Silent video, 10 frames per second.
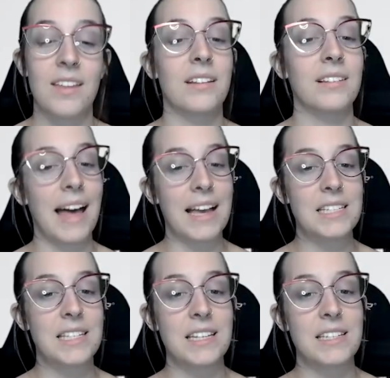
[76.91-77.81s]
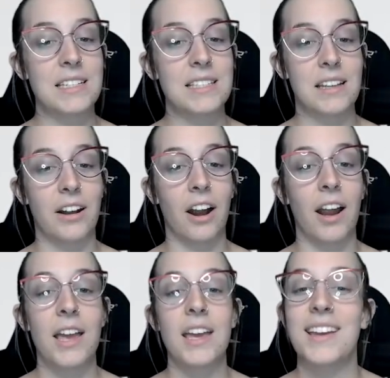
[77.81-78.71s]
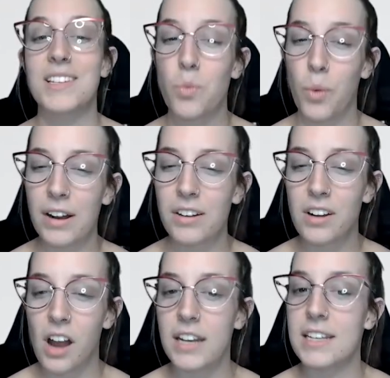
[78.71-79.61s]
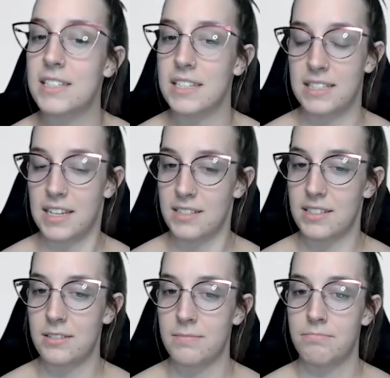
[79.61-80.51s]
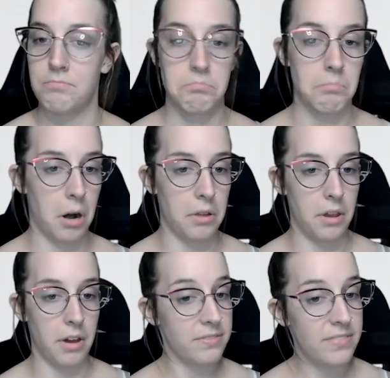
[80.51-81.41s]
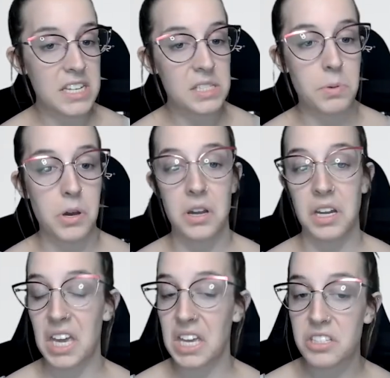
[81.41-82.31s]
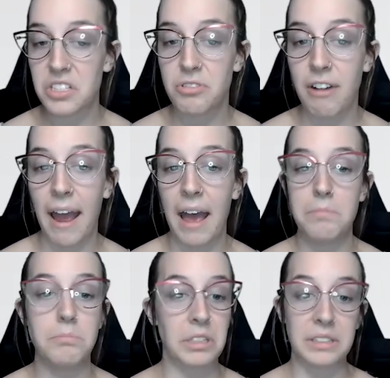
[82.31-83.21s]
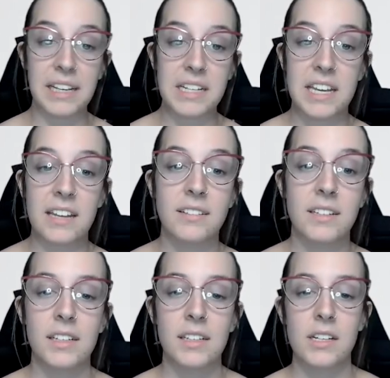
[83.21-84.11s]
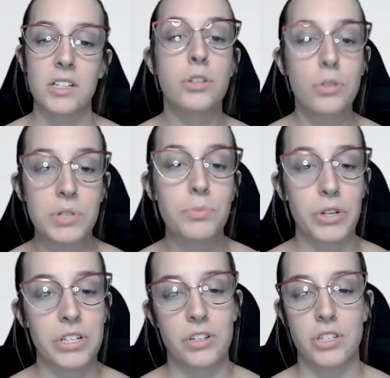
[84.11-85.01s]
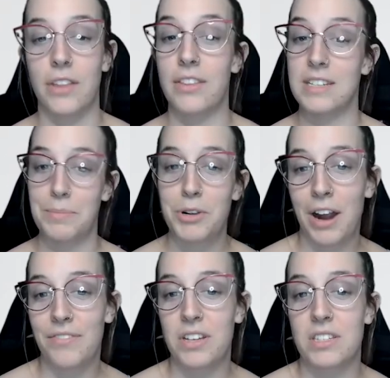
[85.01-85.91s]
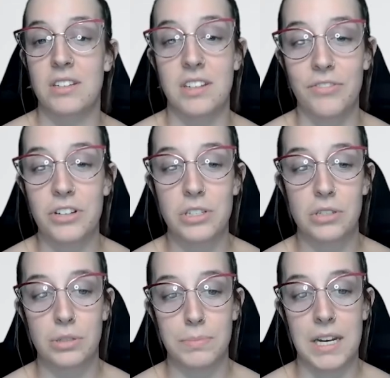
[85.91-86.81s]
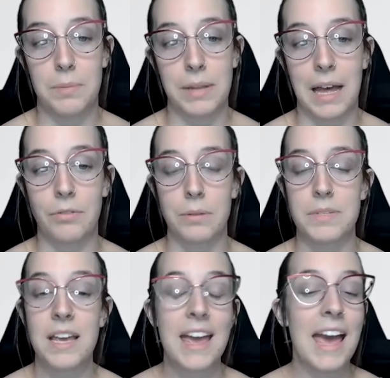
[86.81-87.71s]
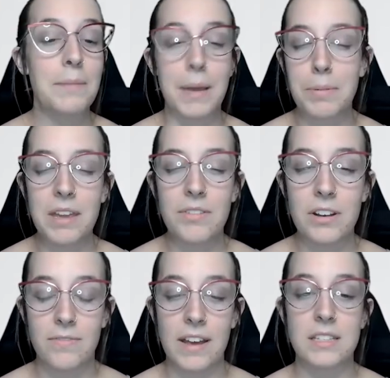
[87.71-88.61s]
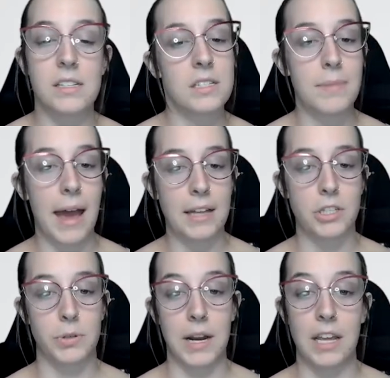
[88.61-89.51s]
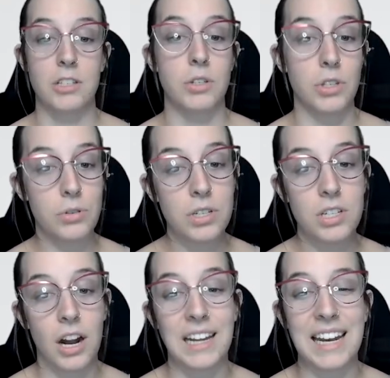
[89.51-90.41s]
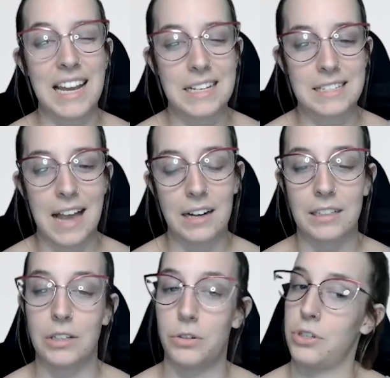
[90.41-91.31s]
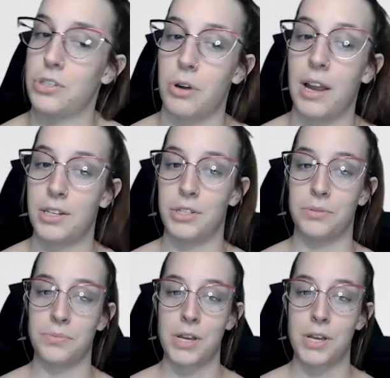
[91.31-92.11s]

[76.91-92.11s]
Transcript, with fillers: The last thing to consider is where your audience exists. Are they on Facebook, Instagram, or LinkedIn? do some research on the demographics on different social media platforms, and maybe even invest in some ads training so you can target exactly who you're trying to.